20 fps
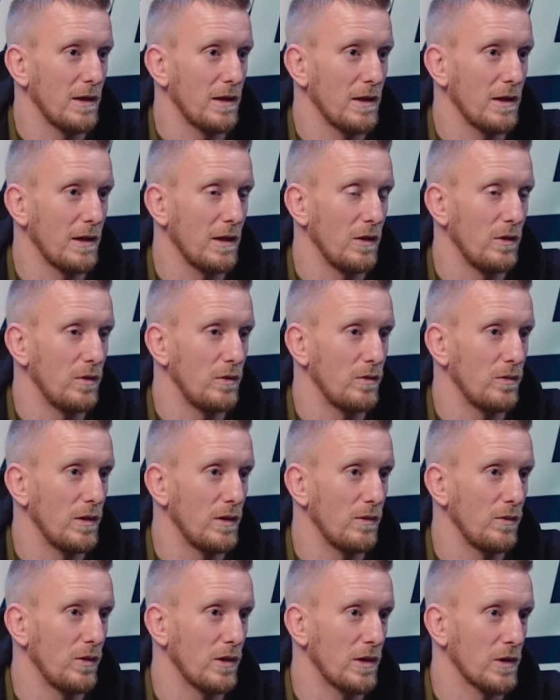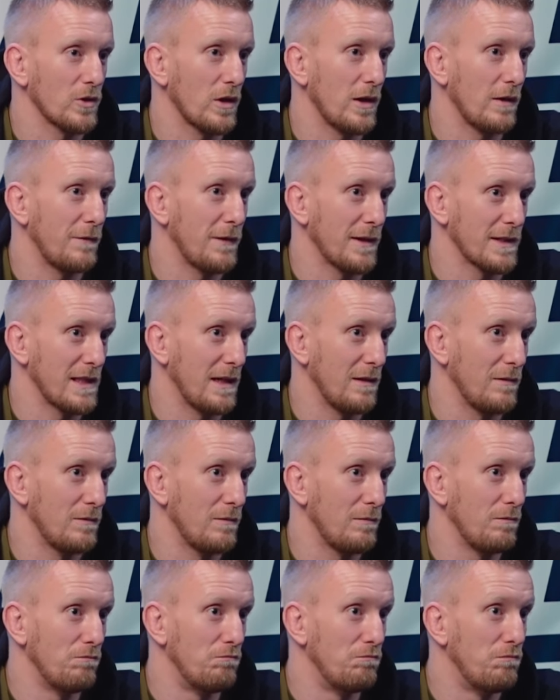you know, we want to try and fix that
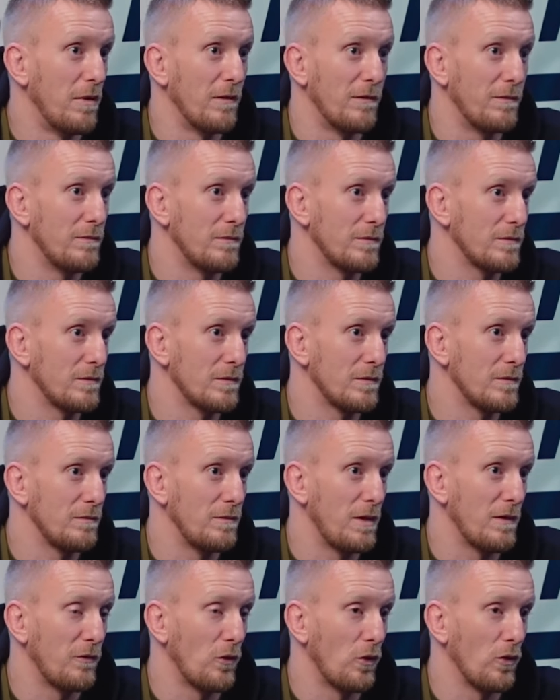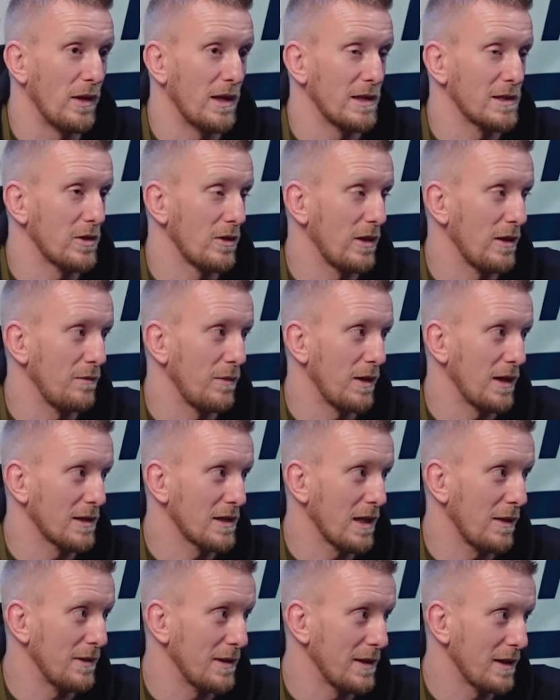bef before then, so that by the
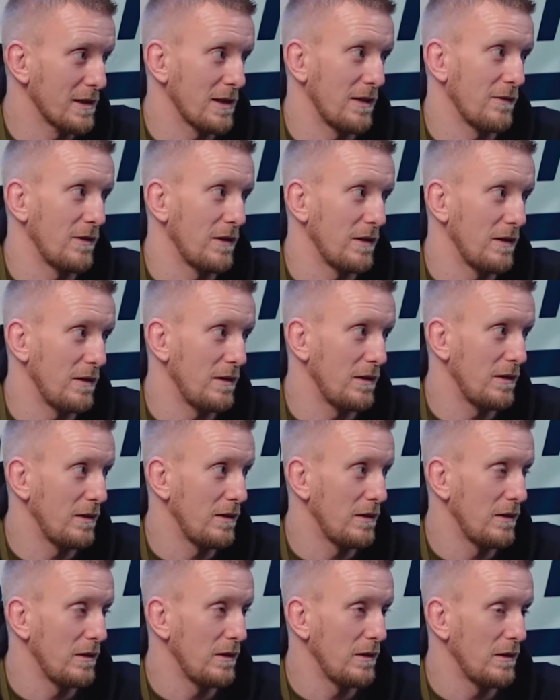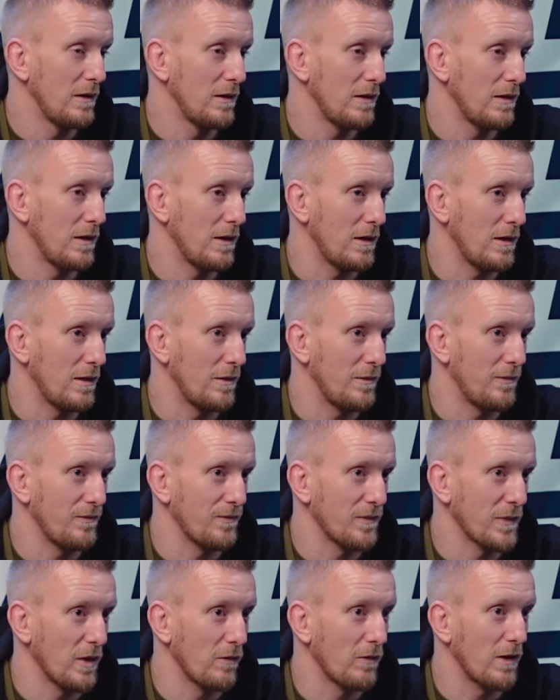time he does have the
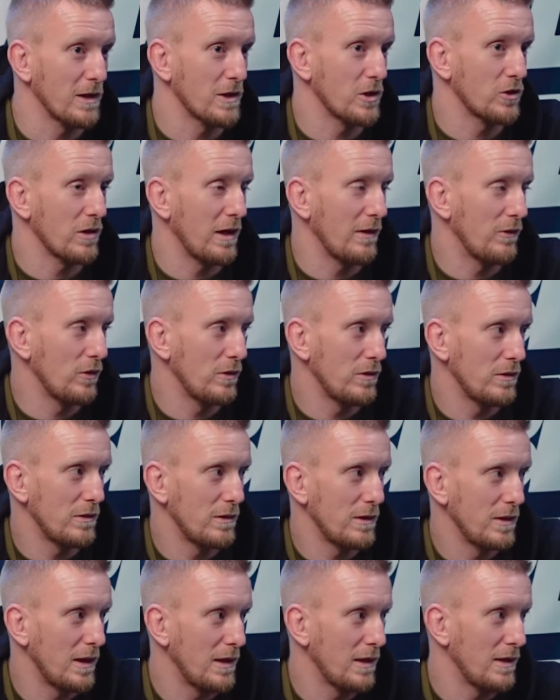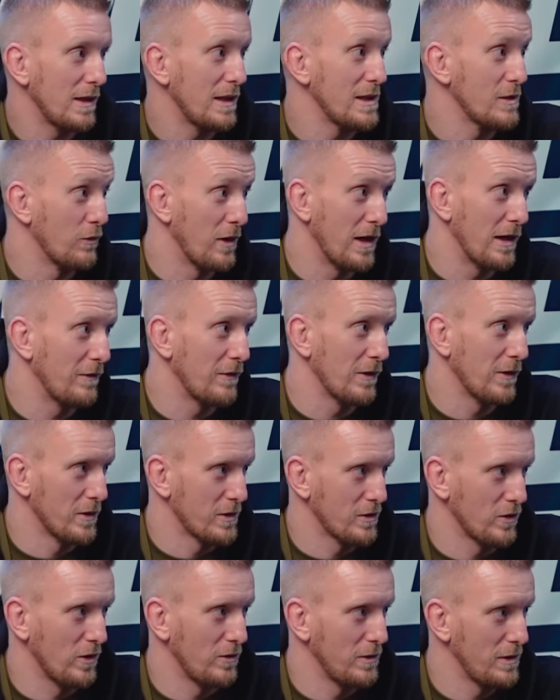um, the right to travel, that he's ready for those
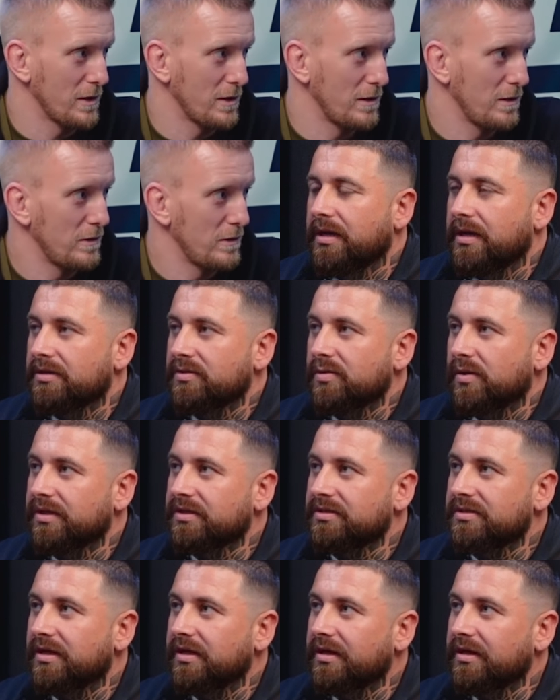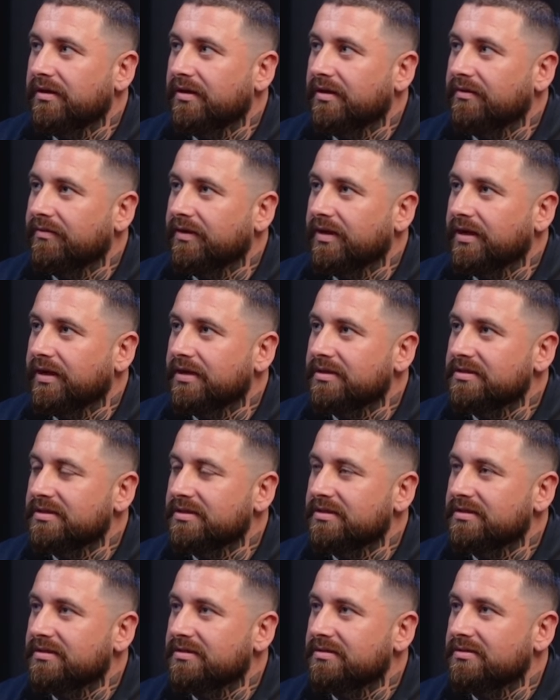tournaments. Yeah, it's quite exciting, isn't it, really? Because
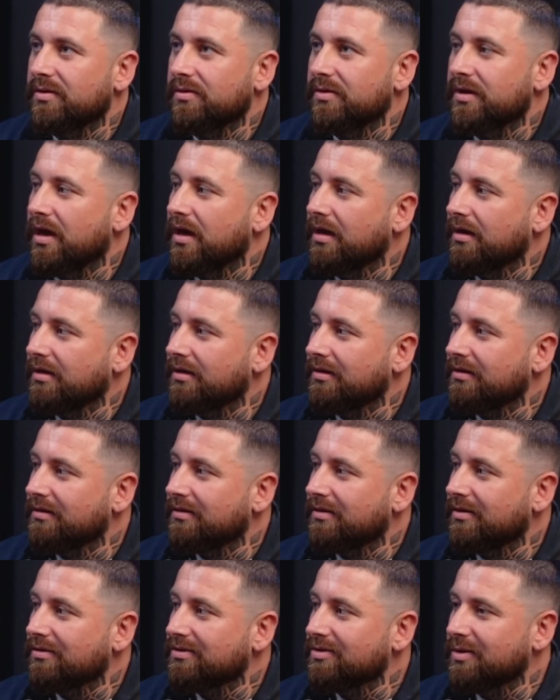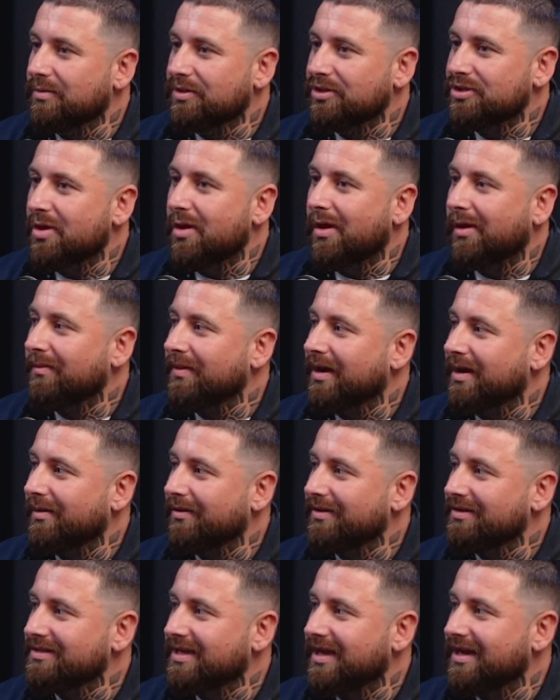he's so young, got so much time now
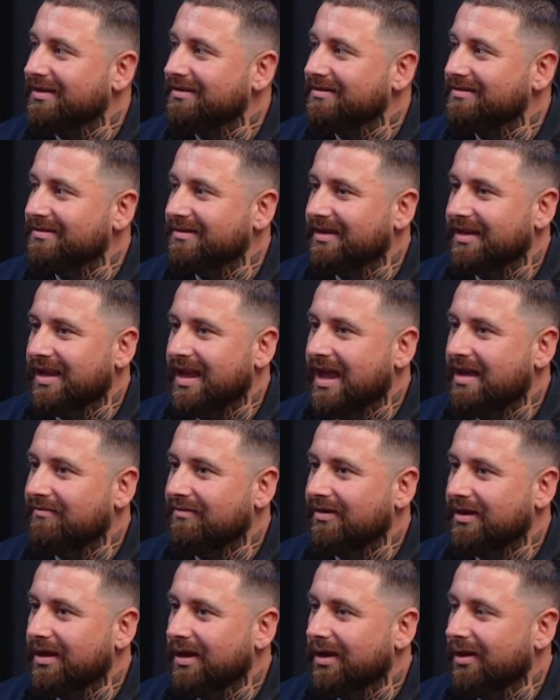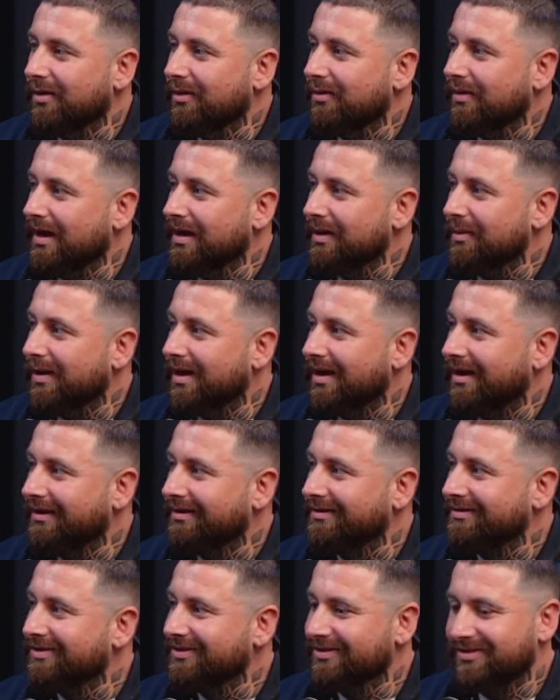on his hands, can't really go anywhere.
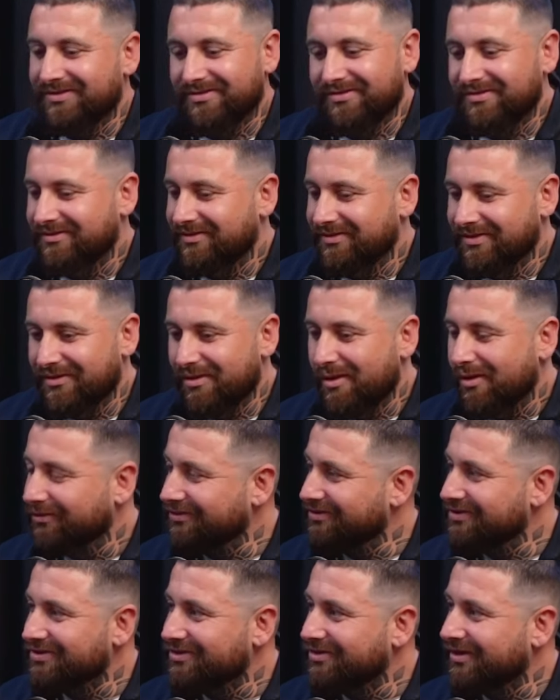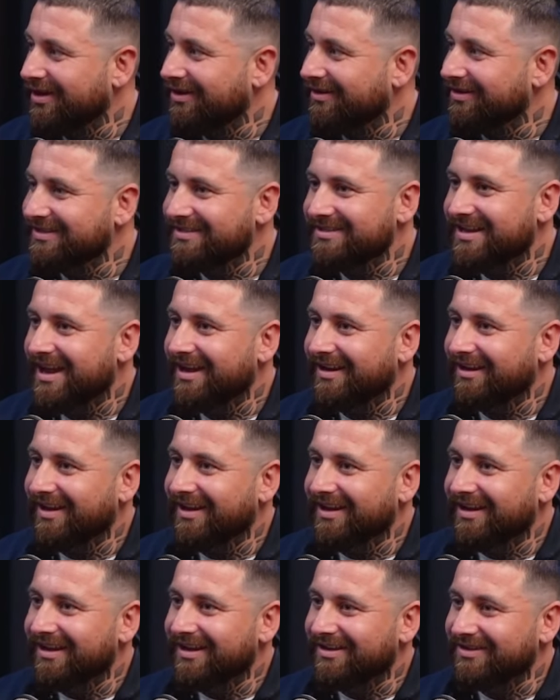Just concentrate on his
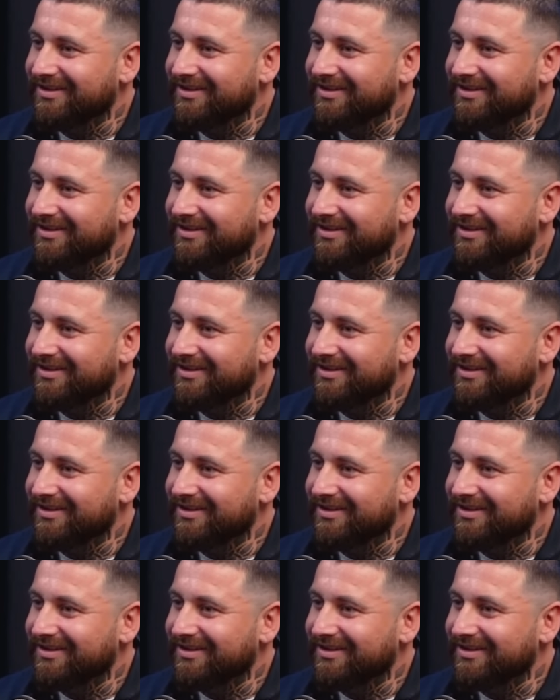technique